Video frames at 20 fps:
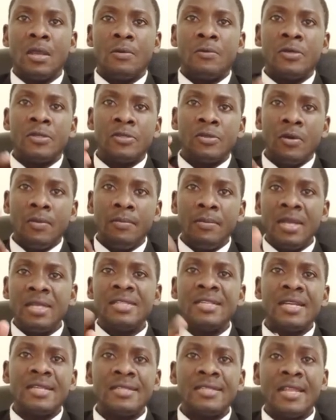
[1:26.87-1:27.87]
We saw
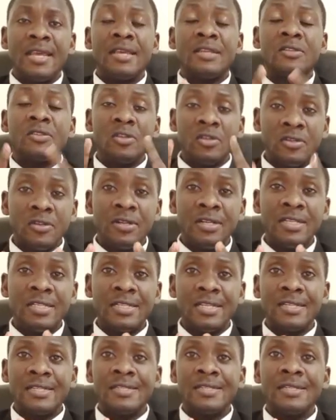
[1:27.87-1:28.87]
measures like social
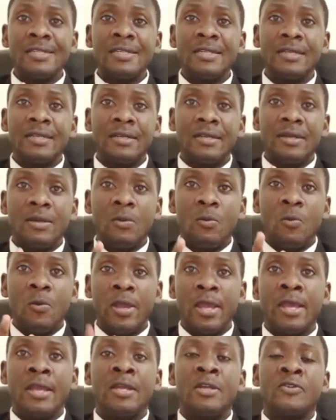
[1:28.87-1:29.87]
distancing were
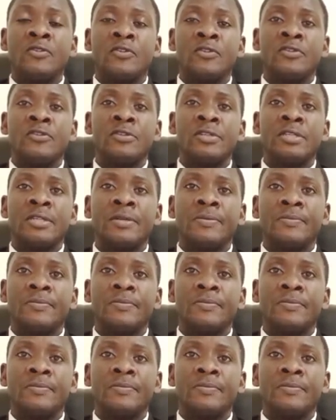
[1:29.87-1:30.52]
introduced.